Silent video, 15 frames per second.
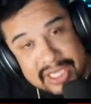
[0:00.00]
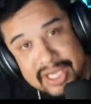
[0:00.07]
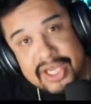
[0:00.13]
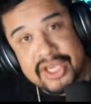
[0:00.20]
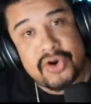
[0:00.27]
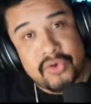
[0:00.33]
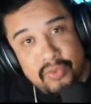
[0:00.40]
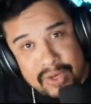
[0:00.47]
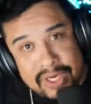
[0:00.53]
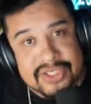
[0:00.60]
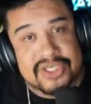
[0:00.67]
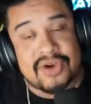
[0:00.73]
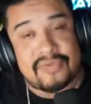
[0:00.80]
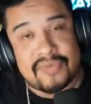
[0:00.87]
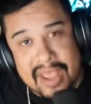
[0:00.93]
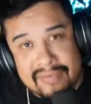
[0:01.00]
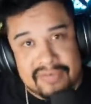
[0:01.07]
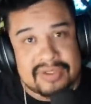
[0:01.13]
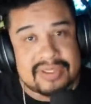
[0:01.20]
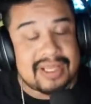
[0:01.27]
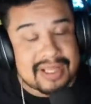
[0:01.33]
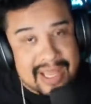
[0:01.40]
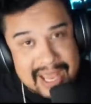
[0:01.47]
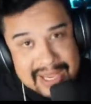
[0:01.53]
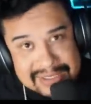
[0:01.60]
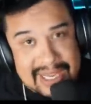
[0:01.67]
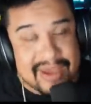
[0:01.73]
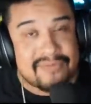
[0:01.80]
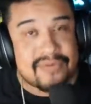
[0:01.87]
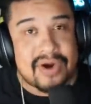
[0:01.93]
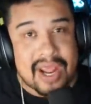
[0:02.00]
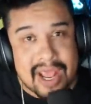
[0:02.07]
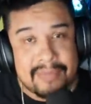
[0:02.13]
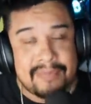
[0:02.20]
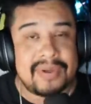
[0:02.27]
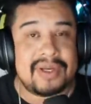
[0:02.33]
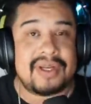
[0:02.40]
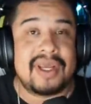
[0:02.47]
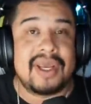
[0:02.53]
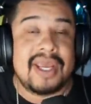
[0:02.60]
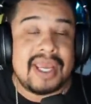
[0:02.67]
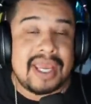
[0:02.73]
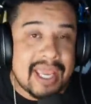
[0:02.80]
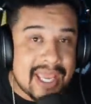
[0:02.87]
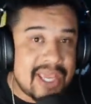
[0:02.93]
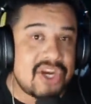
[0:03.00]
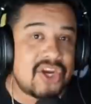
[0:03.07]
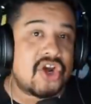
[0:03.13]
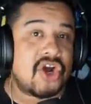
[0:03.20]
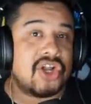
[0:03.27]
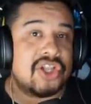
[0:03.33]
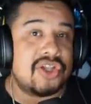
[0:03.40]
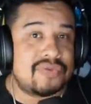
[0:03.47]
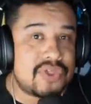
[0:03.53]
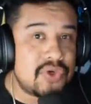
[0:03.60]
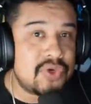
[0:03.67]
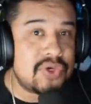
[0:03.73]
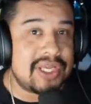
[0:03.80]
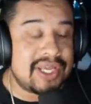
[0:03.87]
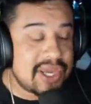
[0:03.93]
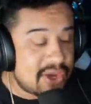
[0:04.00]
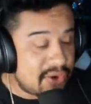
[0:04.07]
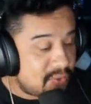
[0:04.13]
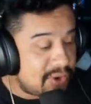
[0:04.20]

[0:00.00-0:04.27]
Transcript: iteration of everything that has ever happened in Call of Duty.